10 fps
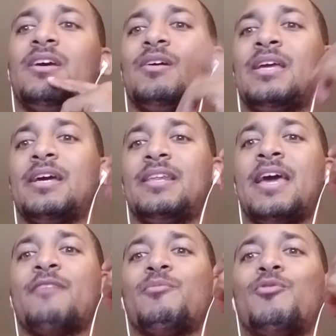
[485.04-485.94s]
yeah, they
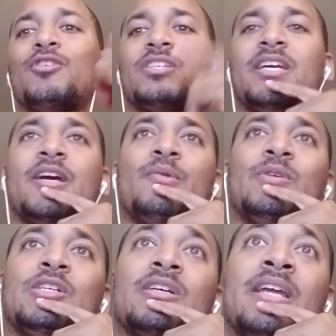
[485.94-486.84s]
have a portion here where
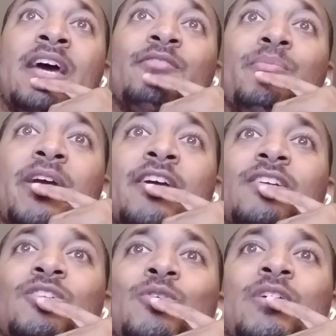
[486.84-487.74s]
you can have your
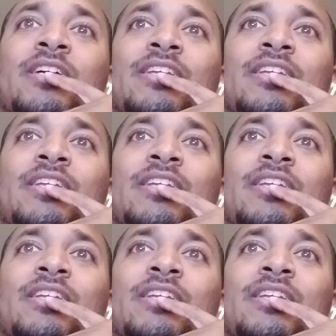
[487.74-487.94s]
parent do it